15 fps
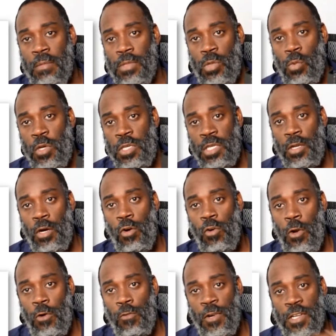to where you can hold
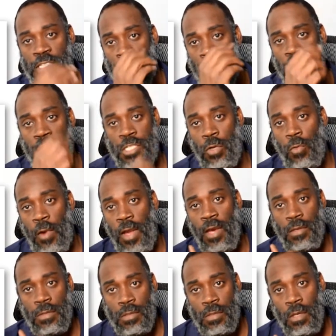over and still get your
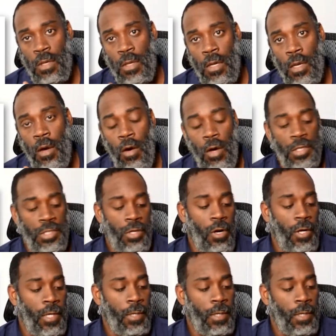rounds on target.